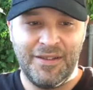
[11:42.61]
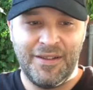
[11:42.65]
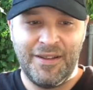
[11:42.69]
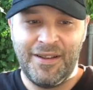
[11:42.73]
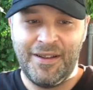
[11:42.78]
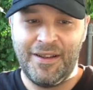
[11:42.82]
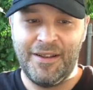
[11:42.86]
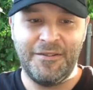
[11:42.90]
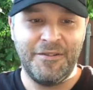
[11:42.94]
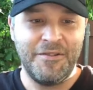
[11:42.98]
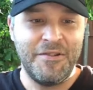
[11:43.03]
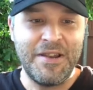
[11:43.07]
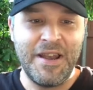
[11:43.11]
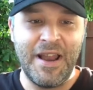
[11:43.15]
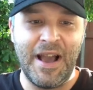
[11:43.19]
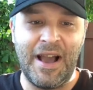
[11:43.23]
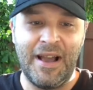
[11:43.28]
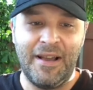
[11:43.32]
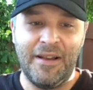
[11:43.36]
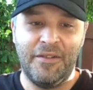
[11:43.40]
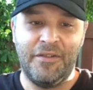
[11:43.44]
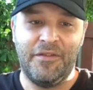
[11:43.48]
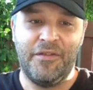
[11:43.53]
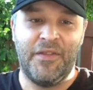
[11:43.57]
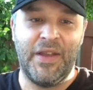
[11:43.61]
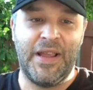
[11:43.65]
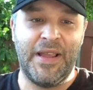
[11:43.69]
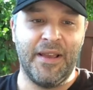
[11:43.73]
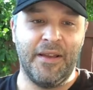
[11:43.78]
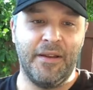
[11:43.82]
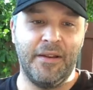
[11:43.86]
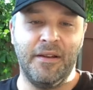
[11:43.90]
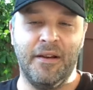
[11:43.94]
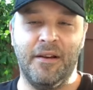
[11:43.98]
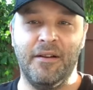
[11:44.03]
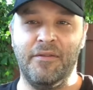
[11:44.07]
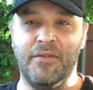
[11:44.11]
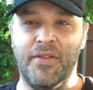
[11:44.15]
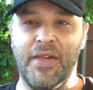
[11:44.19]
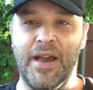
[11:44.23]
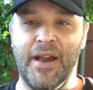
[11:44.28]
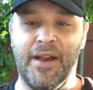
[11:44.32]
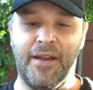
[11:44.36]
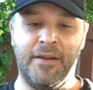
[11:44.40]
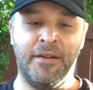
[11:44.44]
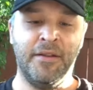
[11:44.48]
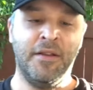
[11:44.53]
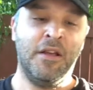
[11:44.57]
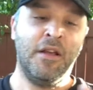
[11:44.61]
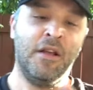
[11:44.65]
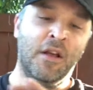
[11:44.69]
I'm not a fan of that.